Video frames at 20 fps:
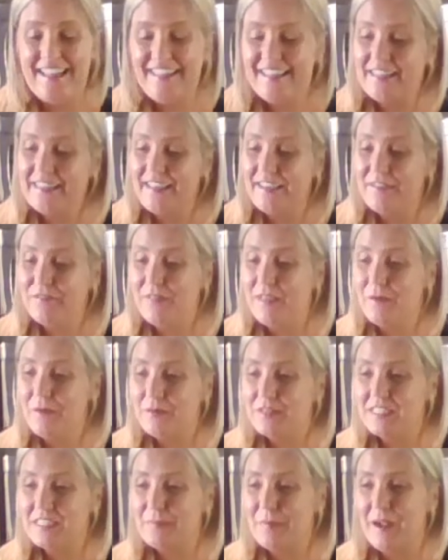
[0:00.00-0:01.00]
That if they were
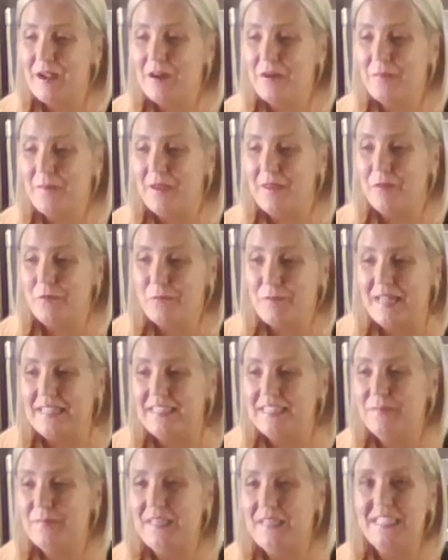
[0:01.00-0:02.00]
inspired by the
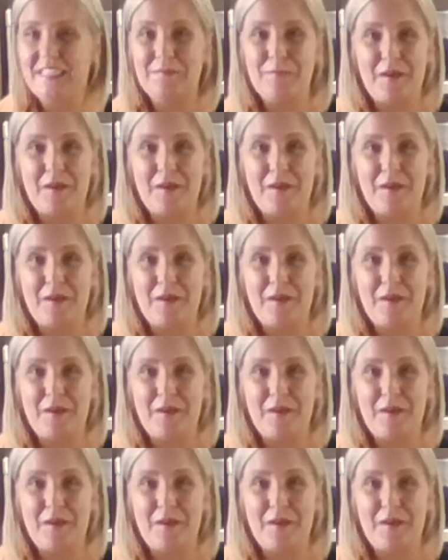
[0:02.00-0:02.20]
recipes,